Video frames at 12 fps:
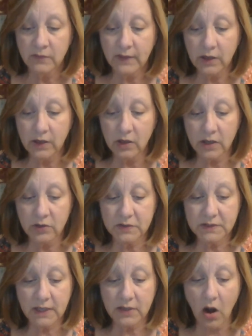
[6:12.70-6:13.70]
They could
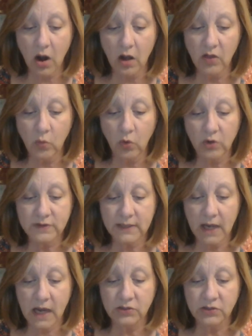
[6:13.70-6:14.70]
understand all the words
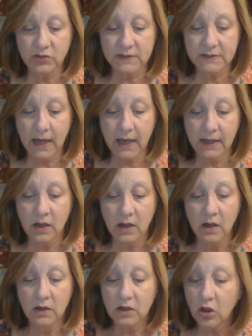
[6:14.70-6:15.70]
the angels sang.
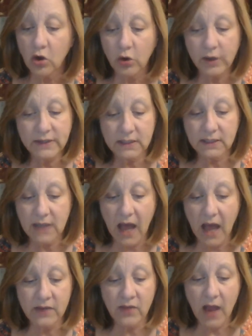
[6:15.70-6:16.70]
Glory to
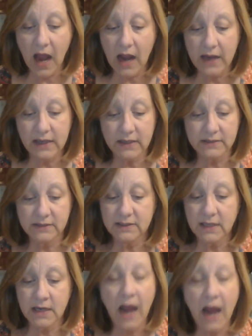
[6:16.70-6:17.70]
God in the highest.
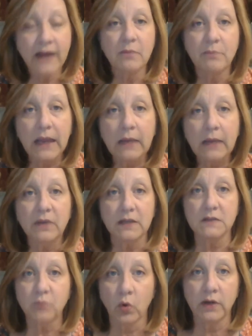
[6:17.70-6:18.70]
Tonight a baby
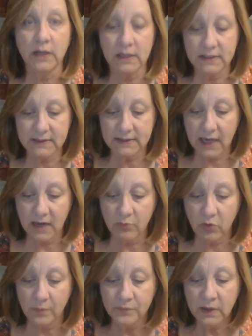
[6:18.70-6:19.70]
is born in a
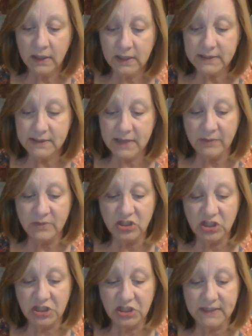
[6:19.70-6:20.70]
stable. His name is
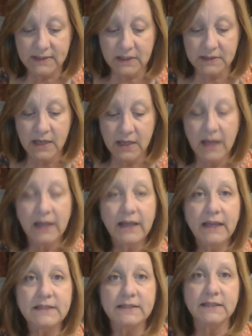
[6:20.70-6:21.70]
Jesus.
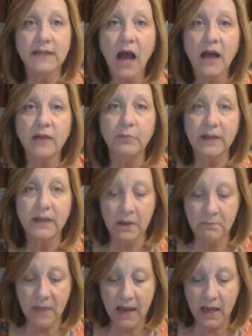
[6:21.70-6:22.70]
He is God
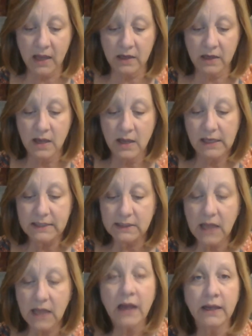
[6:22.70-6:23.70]
become man. He's
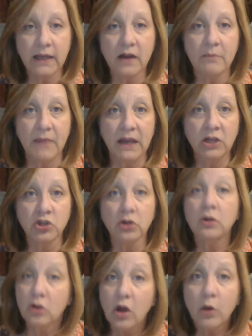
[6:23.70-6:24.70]
lying in a
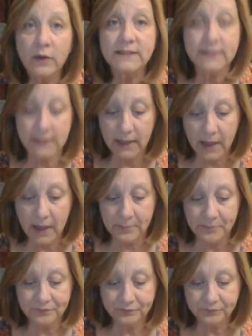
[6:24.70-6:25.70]
manger. Go and see him.